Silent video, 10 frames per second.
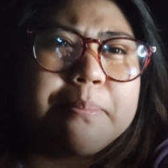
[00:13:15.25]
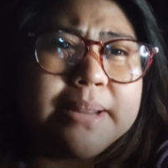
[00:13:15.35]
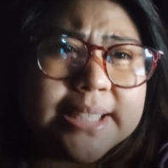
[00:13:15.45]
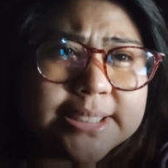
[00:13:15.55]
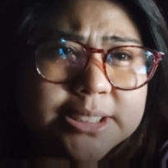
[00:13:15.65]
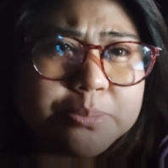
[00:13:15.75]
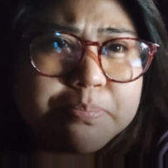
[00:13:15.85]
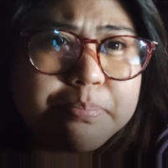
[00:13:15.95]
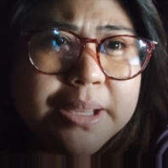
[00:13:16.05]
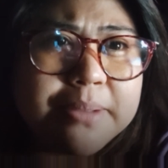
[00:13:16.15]
please
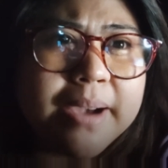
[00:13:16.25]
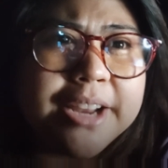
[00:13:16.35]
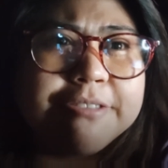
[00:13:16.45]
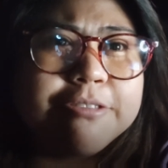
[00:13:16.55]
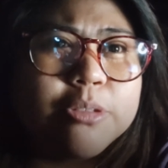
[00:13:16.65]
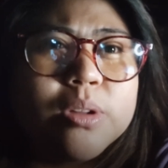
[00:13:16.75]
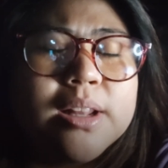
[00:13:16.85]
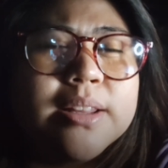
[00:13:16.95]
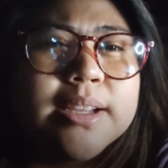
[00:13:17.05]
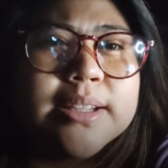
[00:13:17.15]
be
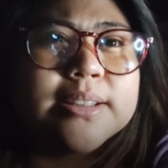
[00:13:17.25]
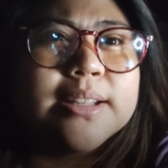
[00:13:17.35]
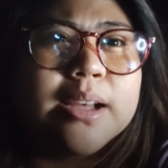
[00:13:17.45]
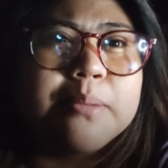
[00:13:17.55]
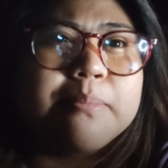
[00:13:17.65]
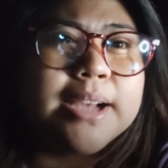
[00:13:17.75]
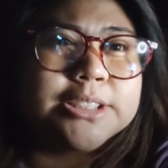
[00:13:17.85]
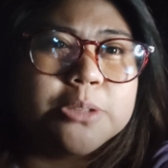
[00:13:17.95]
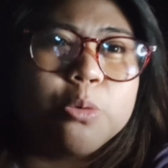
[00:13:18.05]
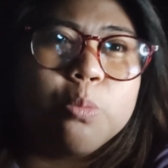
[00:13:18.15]
mindful that the
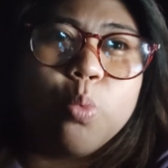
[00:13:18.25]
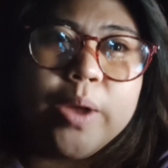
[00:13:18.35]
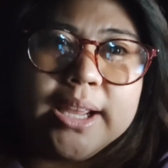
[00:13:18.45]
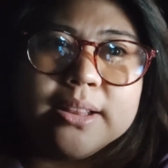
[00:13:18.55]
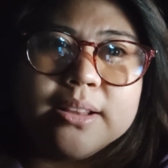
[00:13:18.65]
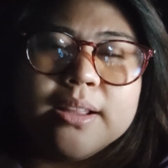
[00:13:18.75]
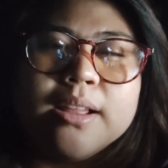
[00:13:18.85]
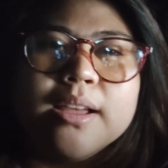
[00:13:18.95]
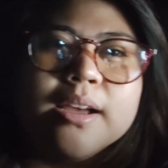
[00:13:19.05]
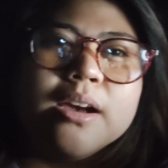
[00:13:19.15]
maximum weight
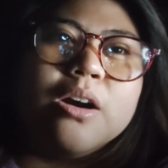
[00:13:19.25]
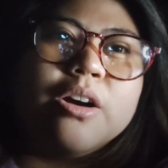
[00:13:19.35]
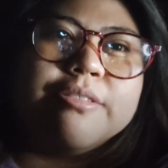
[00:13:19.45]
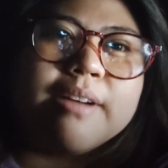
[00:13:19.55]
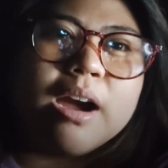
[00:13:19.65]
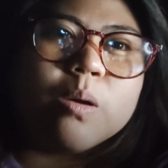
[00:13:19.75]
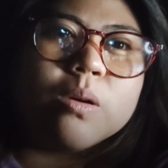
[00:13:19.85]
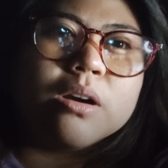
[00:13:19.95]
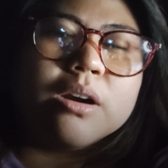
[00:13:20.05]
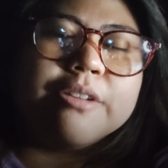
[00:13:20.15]
of
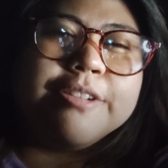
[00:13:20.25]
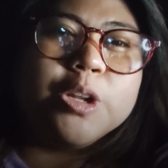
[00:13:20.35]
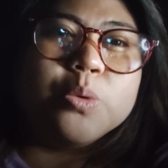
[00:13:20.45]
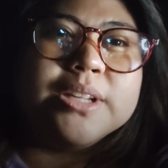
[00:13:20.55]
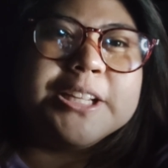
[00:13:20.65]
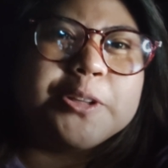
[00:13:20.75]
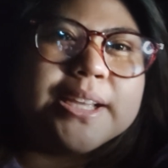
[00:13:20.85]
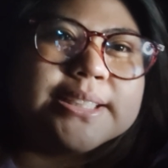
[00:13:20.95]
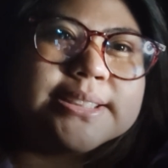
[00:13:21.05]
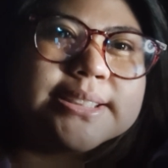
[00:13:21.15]
our Fiido
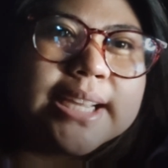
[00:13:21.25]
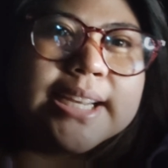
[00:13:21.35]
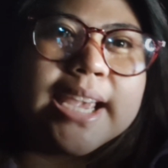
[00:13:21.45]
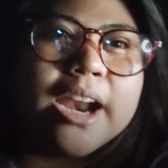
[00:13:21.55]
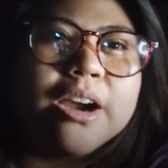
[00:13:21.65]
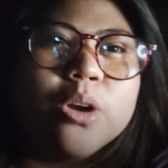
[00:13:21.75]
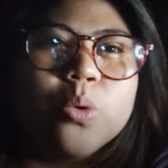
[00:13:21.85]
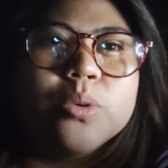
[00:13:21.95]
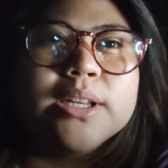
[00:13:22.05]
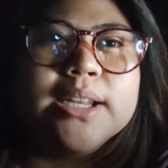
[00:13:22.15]
D2S can carry
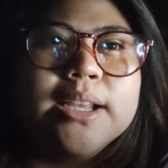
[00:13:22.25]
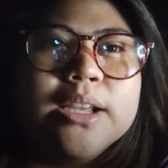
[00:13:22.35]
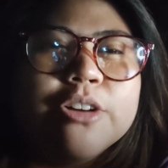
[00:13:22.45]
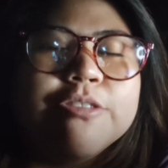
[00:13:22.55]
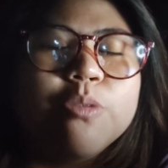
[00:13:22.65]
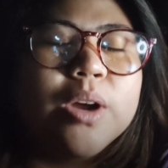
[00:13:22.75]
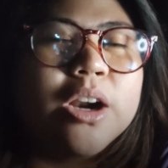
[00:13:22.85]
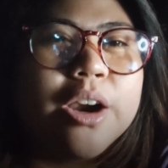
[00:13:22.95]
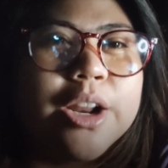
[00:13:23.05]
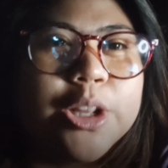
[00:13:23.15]
only of
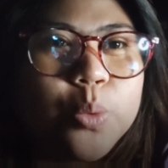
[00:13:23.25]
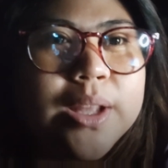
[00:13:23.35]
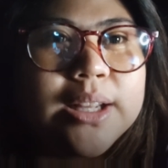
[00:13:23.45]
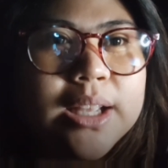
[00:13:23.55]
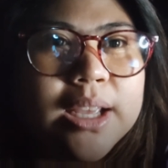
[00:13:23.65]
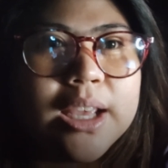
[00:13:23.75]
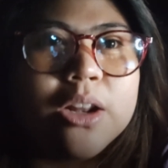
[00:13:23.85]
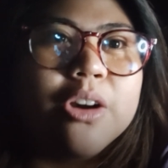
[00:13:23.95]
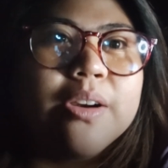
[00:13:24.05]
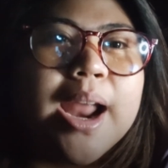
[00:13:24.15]
120
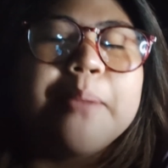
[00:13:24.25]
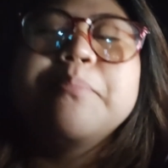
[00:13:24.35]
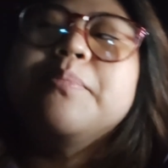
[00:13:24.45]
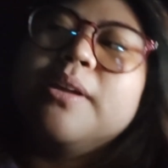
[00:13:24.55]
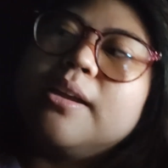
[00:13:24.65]
kilogram.